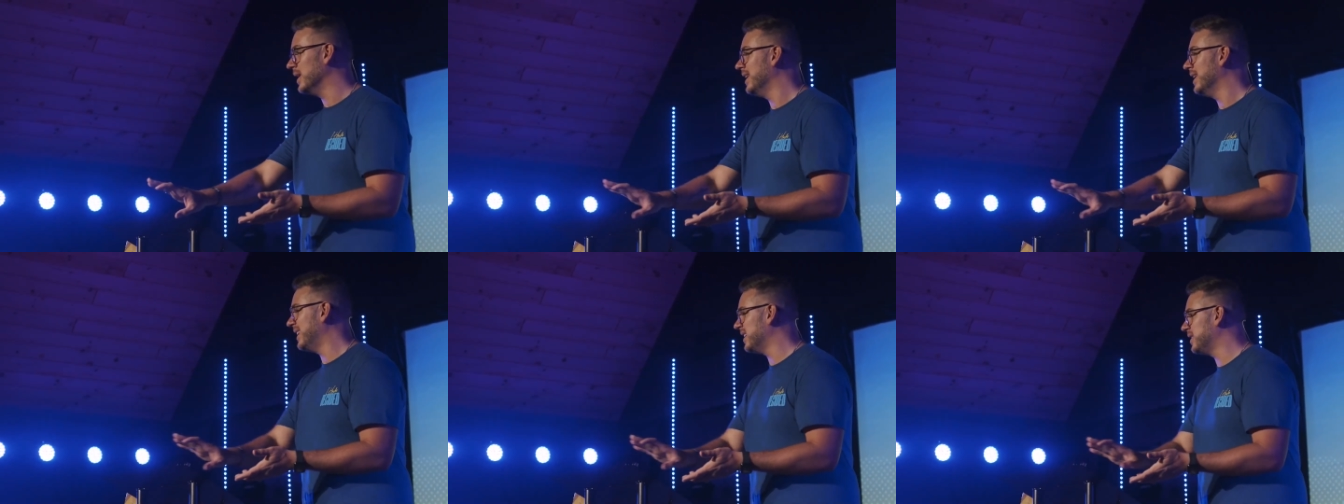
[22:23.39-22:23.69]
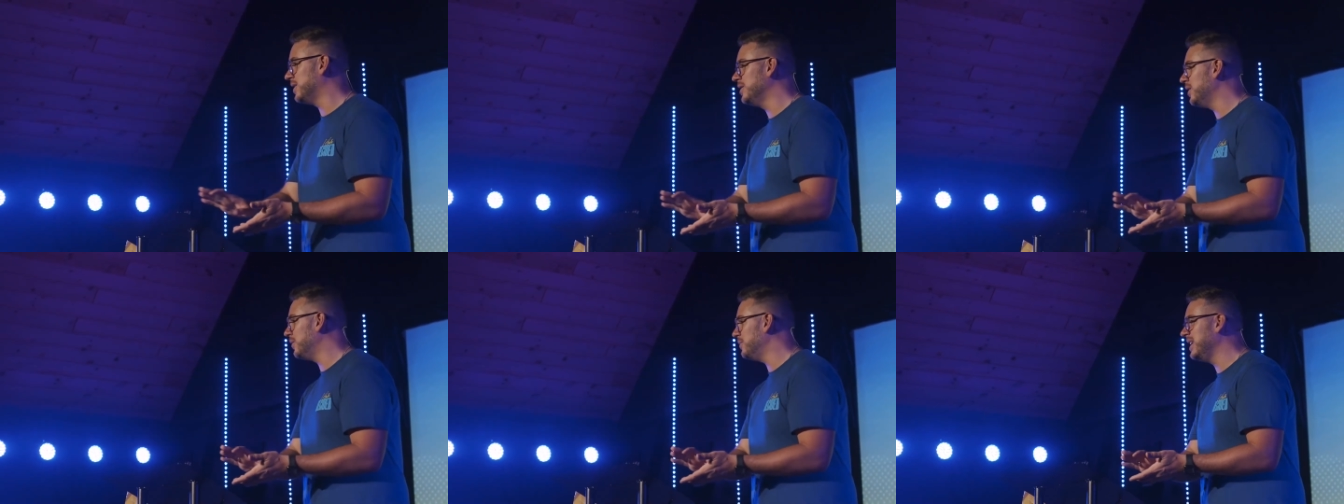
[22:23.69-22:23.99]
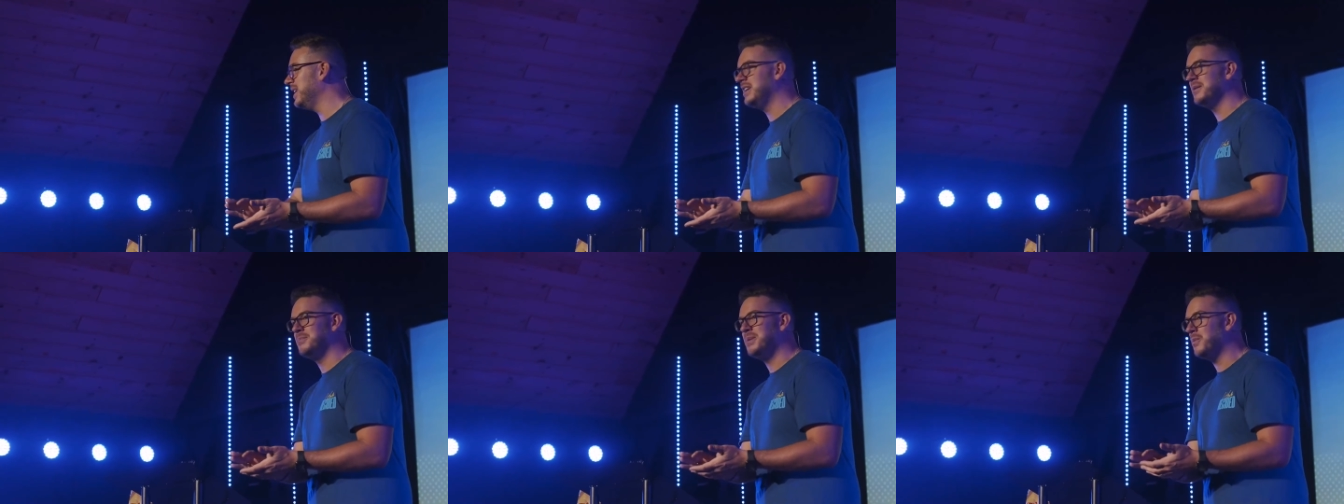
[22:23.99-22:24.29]
Like you don't
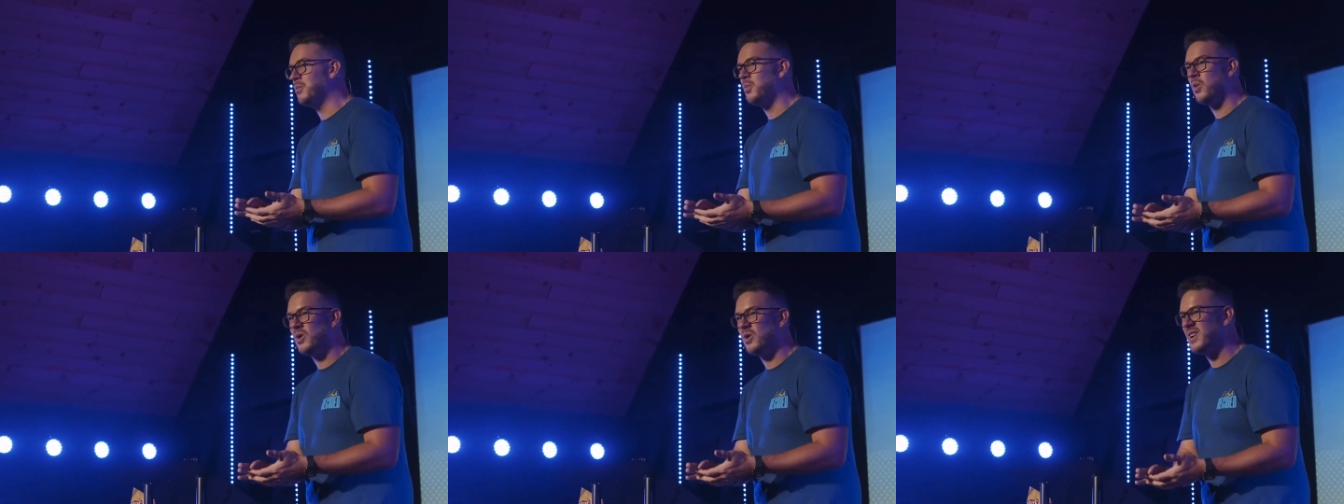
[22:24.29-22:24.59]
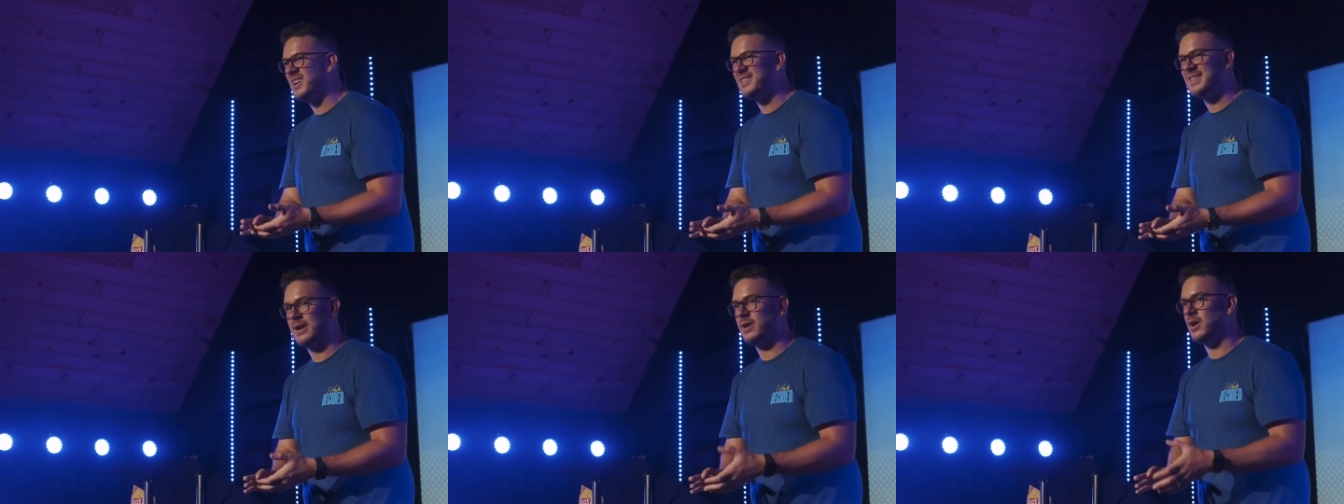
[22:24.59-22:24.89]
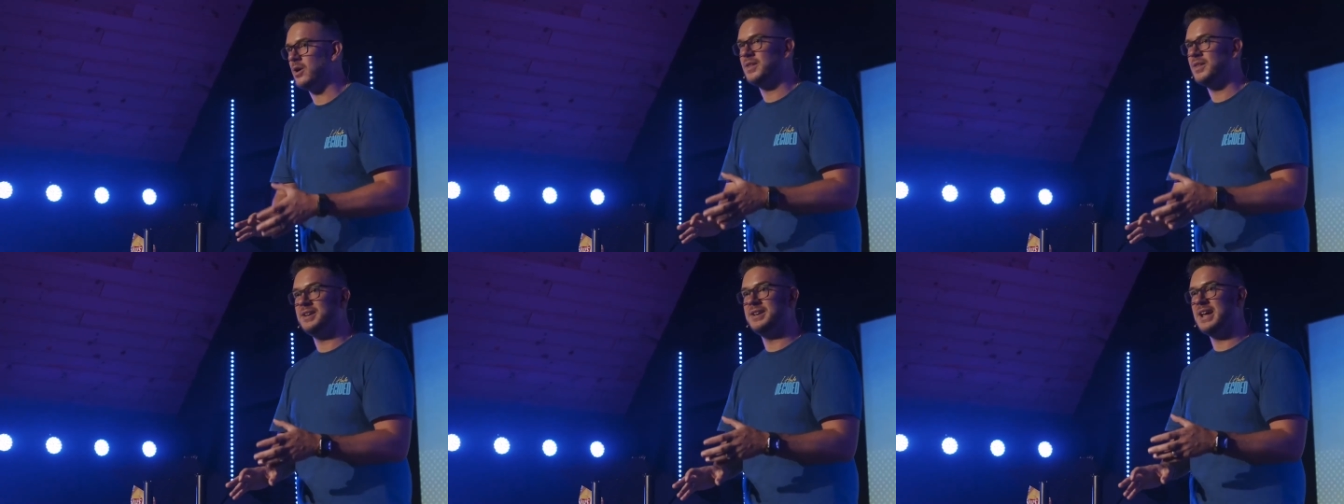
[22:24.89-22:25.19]
need to be worried that,
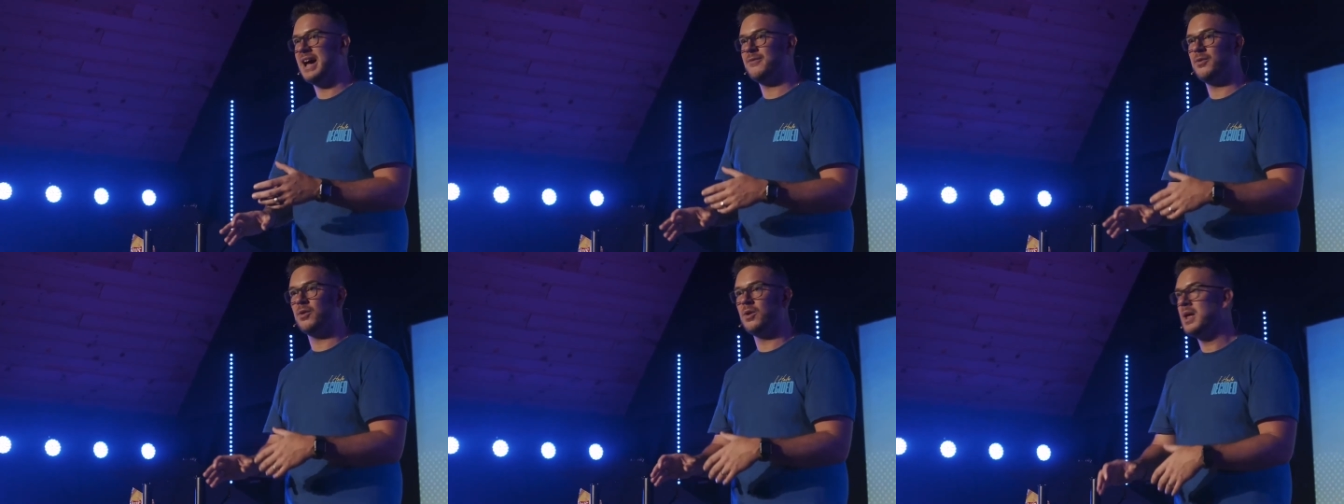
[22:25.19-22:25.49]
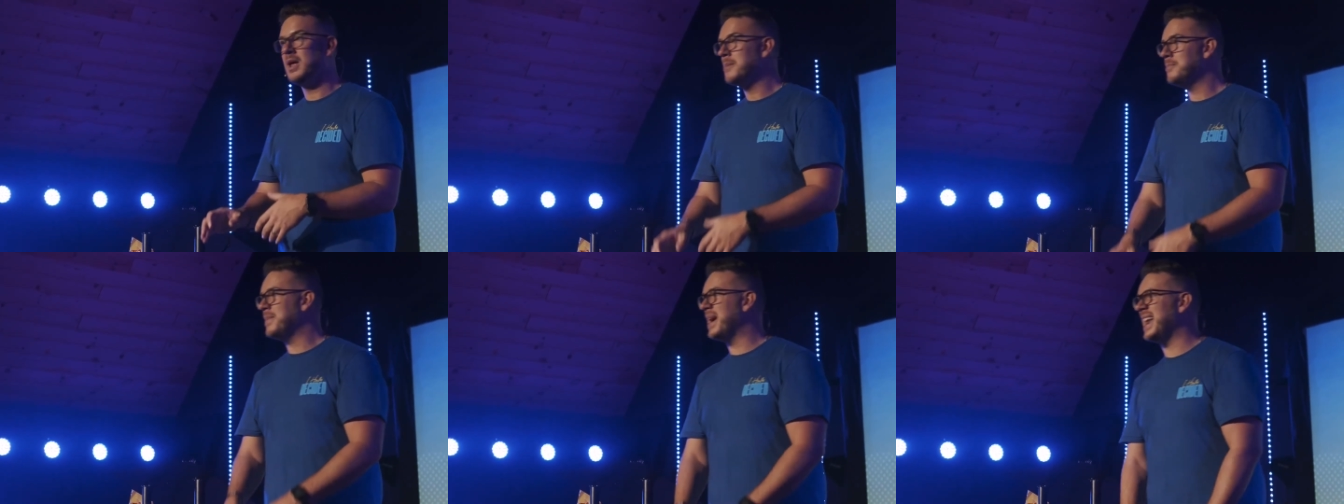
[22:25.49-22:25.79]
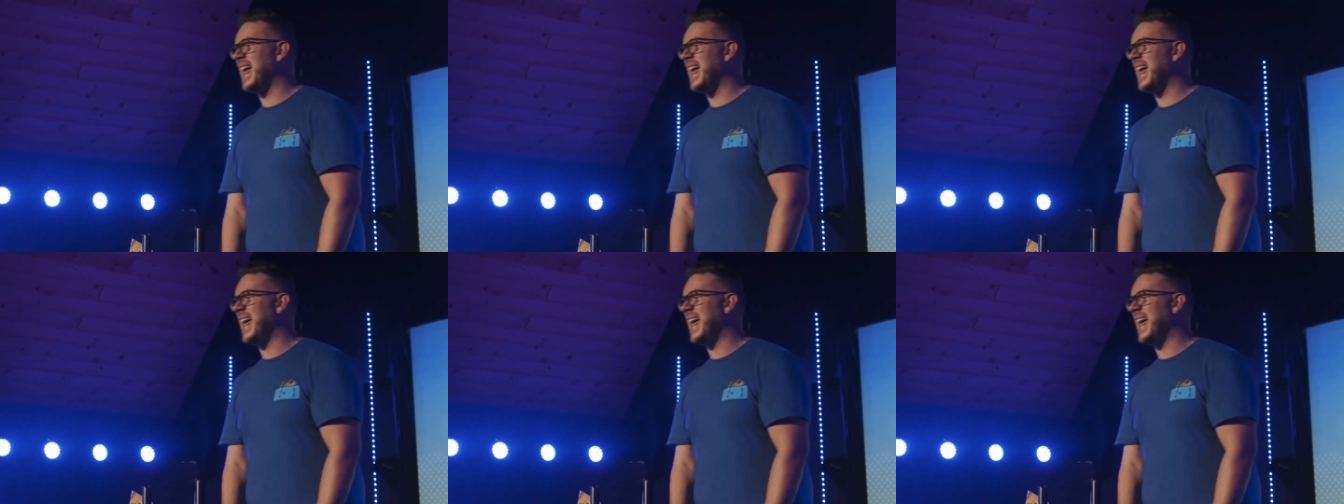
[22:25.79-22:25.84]
oh, the devil, man,